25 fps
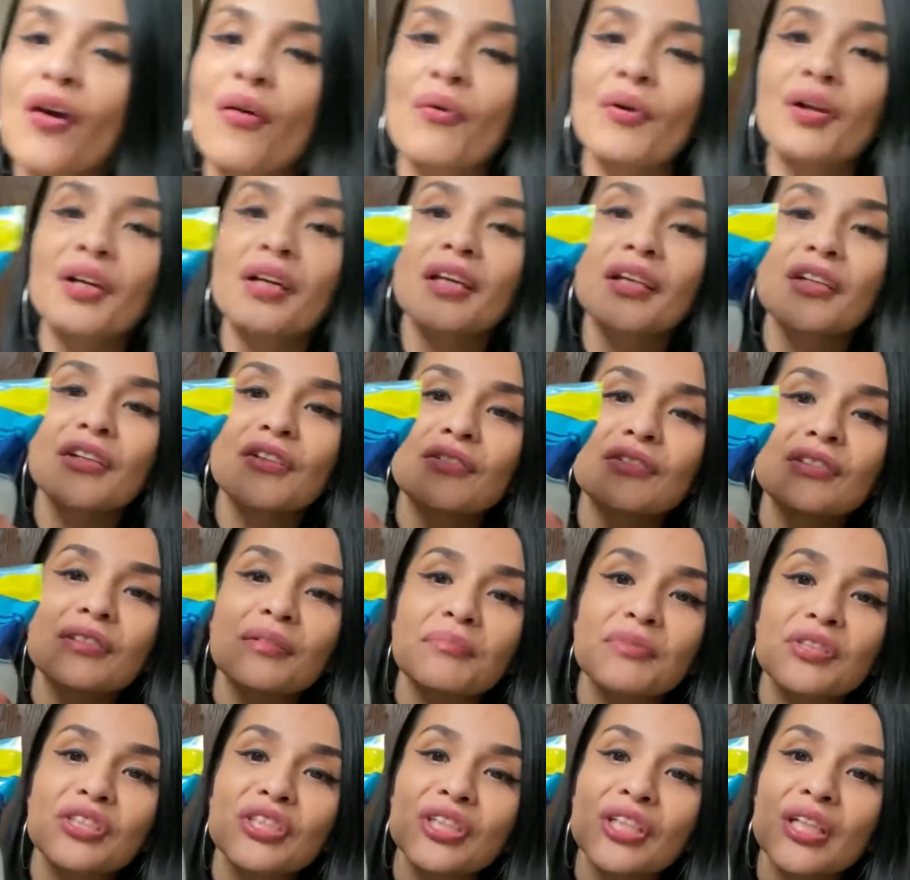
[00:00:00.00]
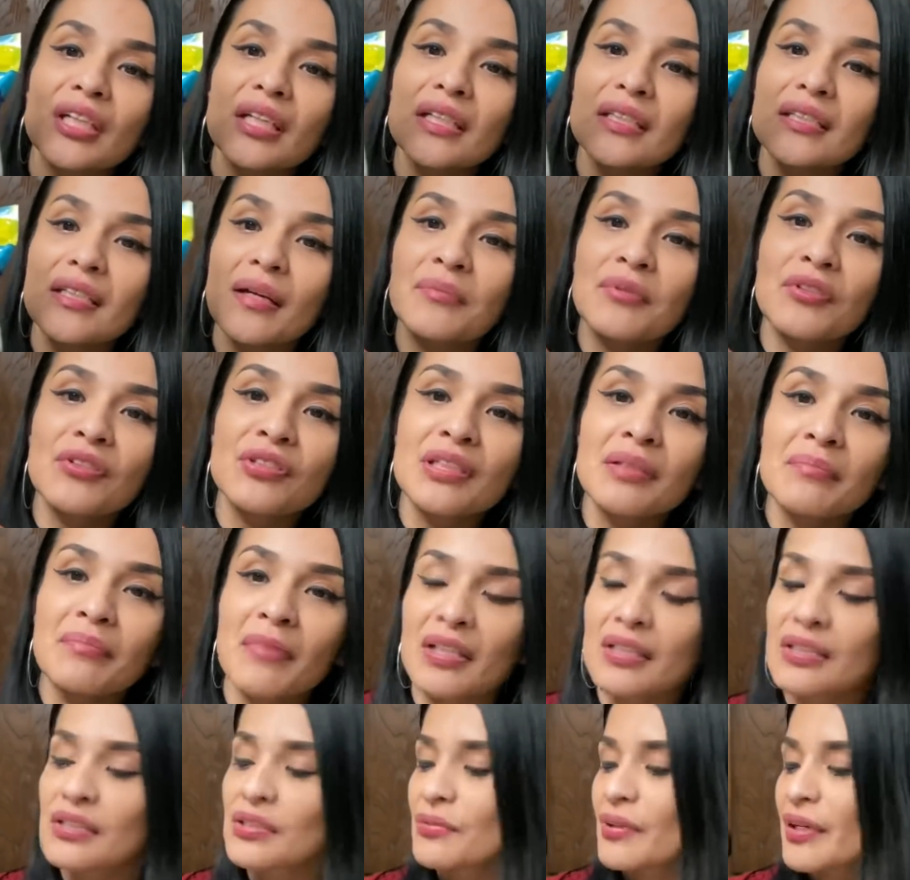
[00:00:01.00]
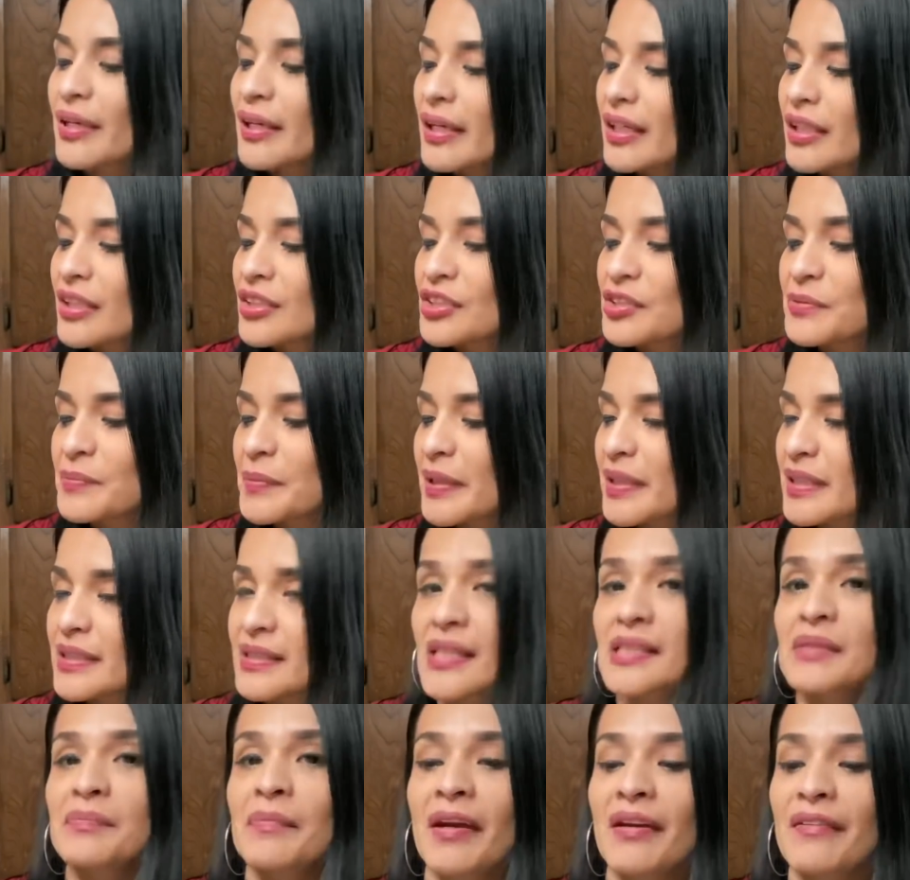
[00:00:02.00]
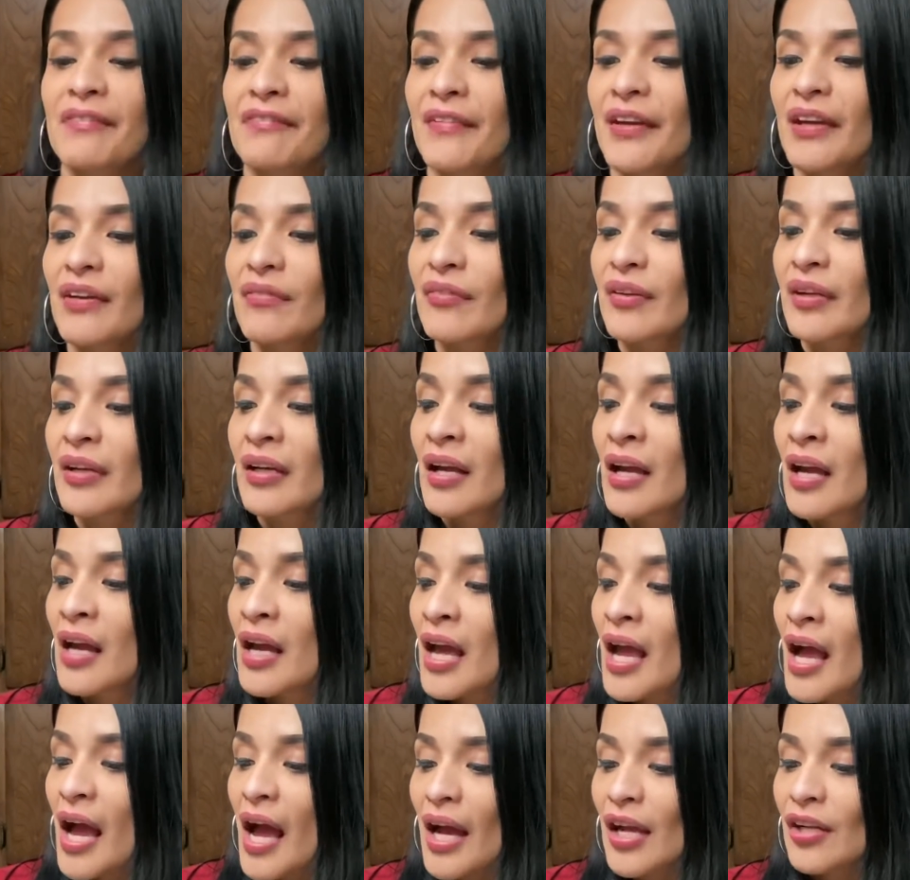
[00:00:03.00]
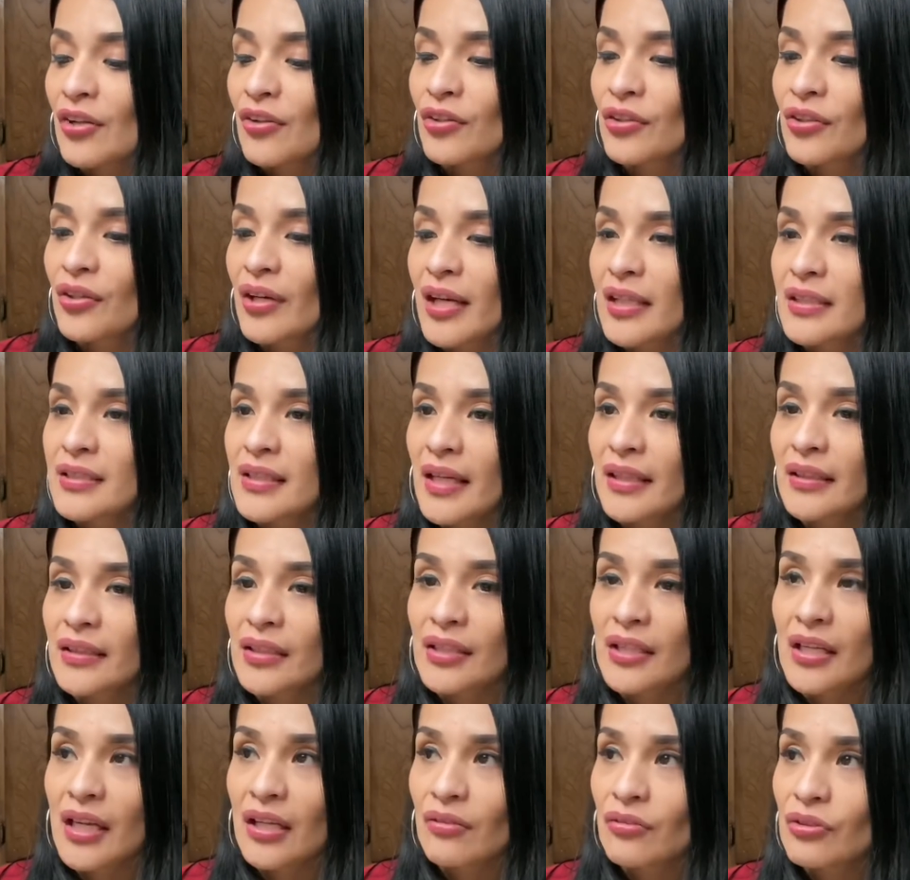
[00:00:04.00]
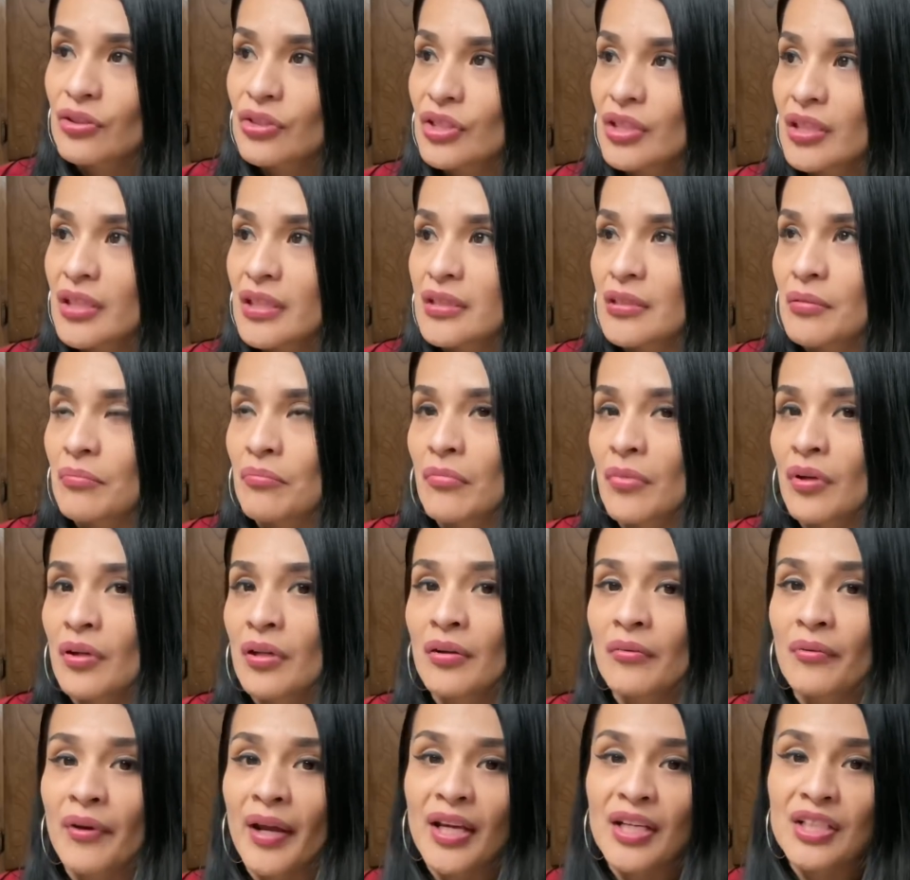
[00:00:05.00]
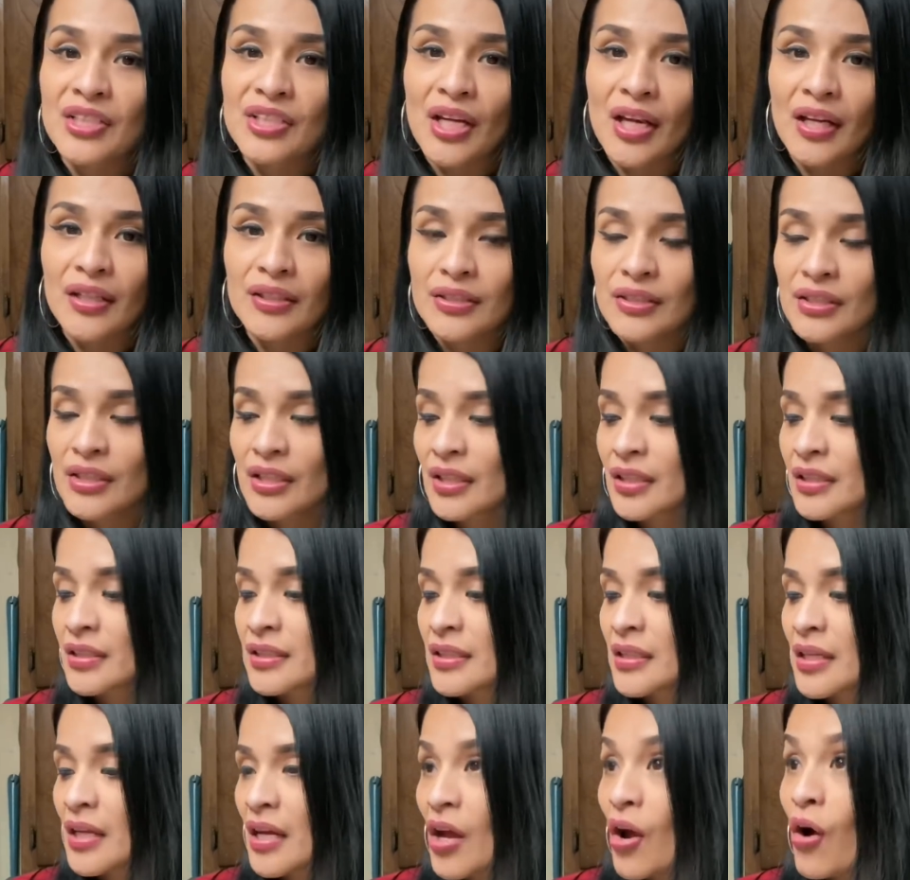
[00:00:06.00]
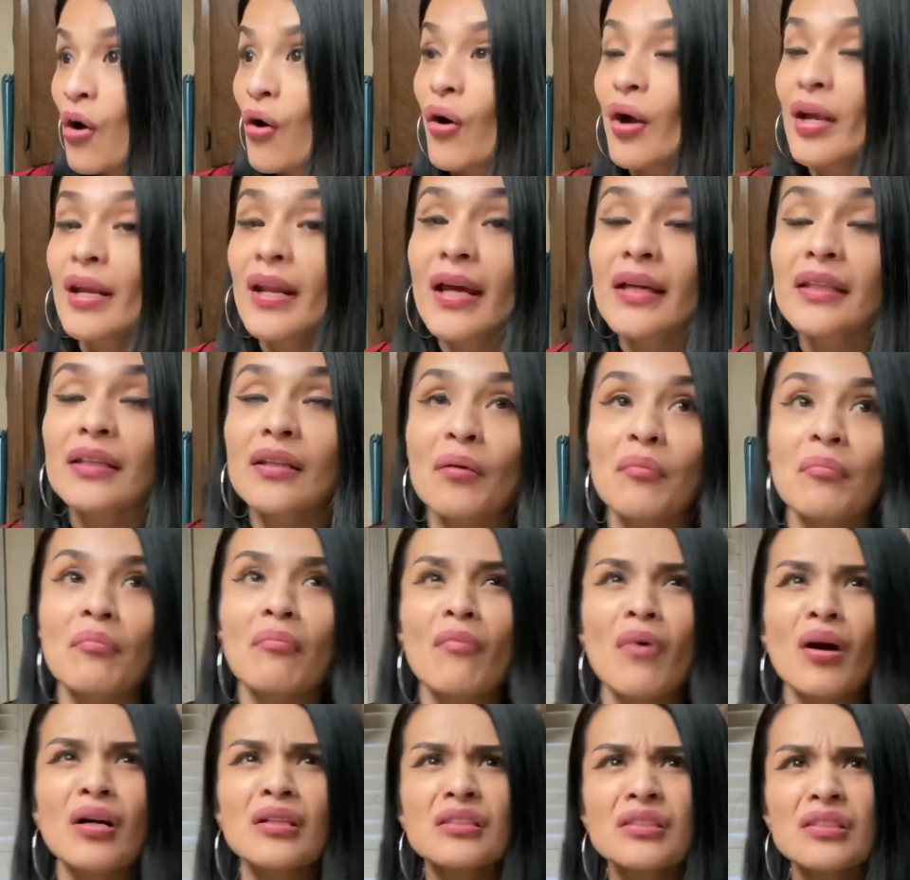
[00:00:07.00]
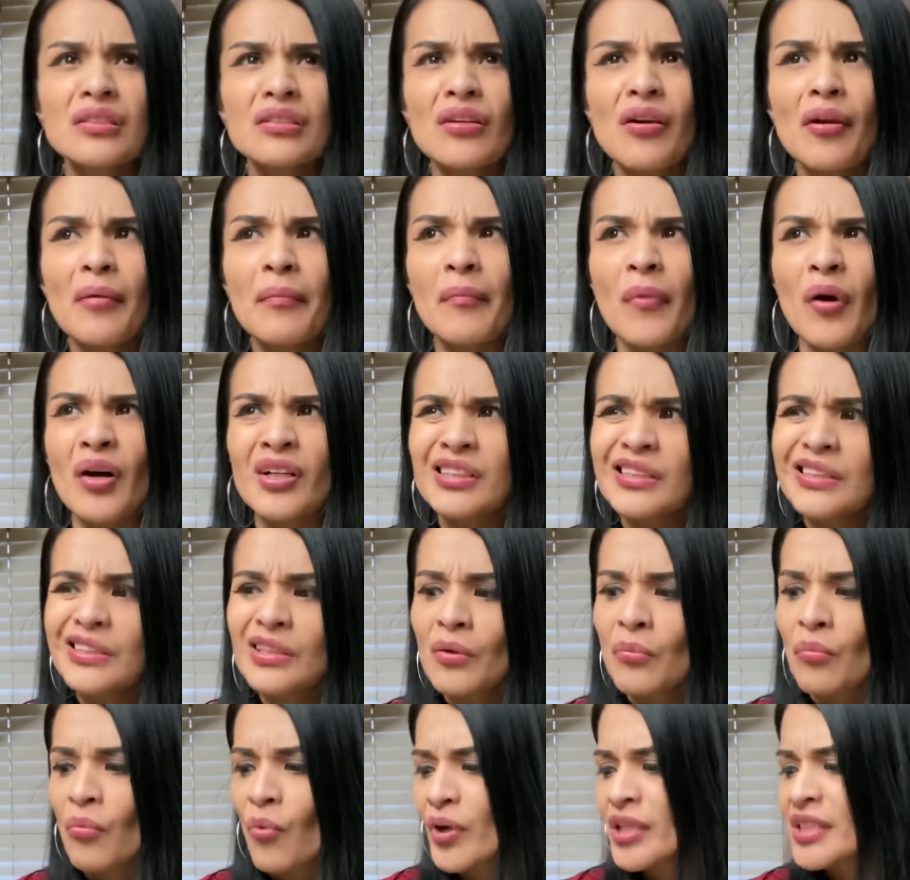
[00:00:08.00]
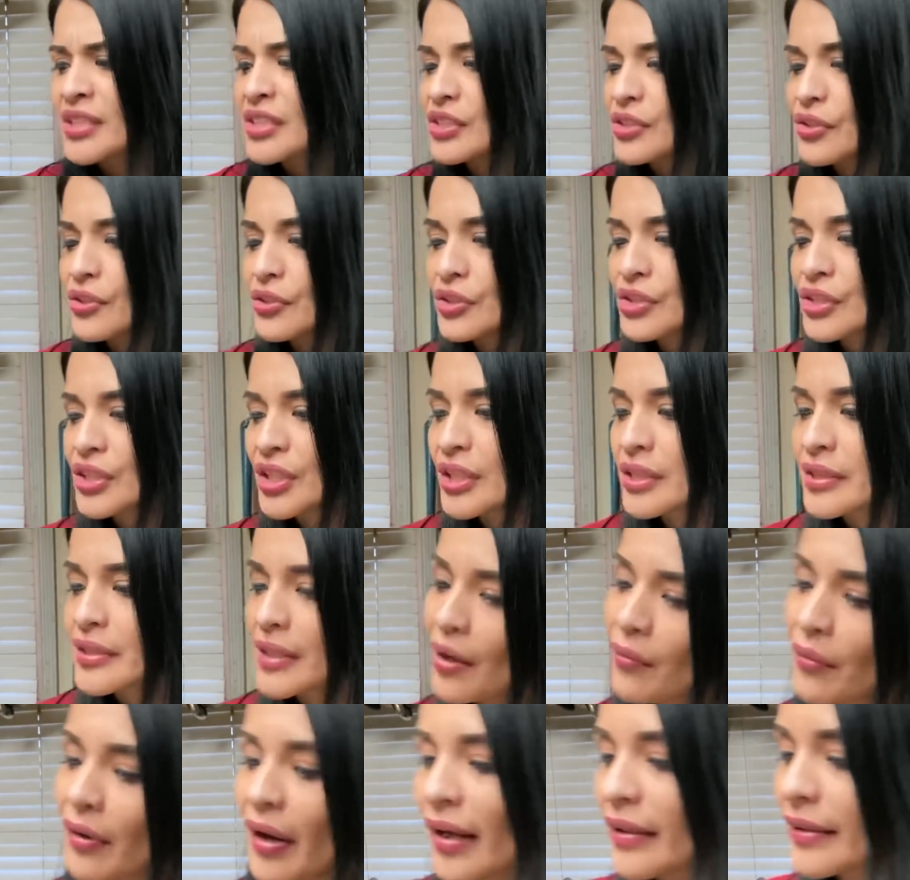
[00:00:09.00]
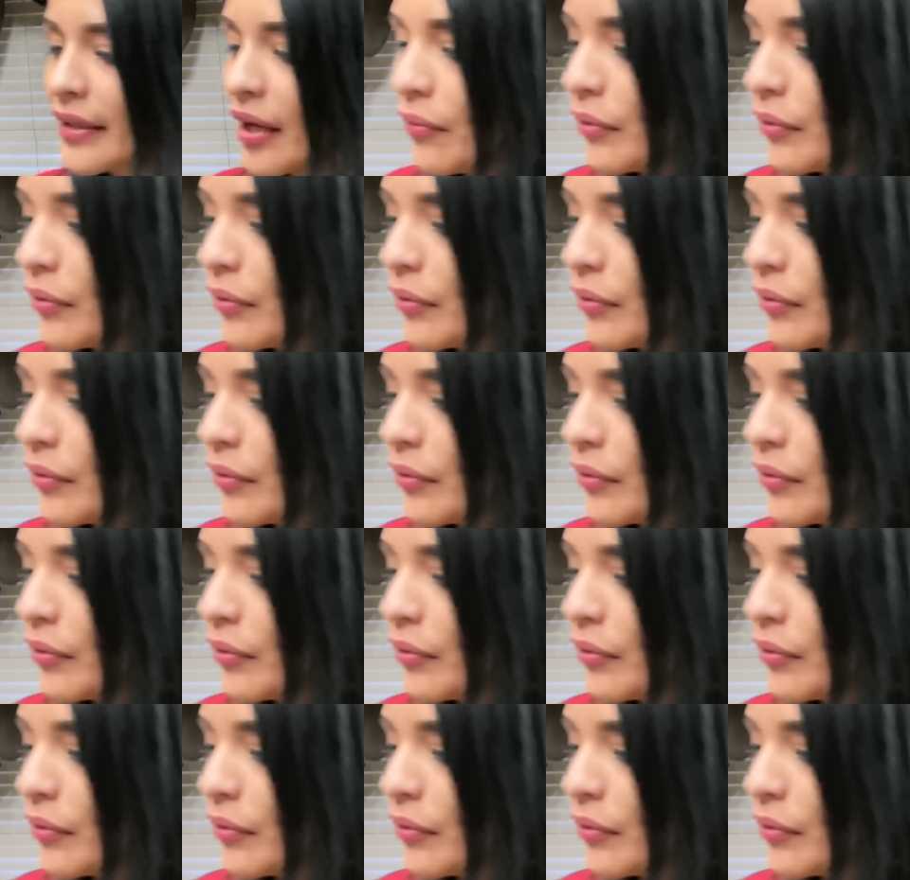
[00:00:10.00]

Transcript: We're going to use some cheese. I'm using mozzarella just because that's my favorite. I know you guys like the yellow cheese, the Monterey Jack cheese. Or like the Monster, Monster, Monster cheese. I would like that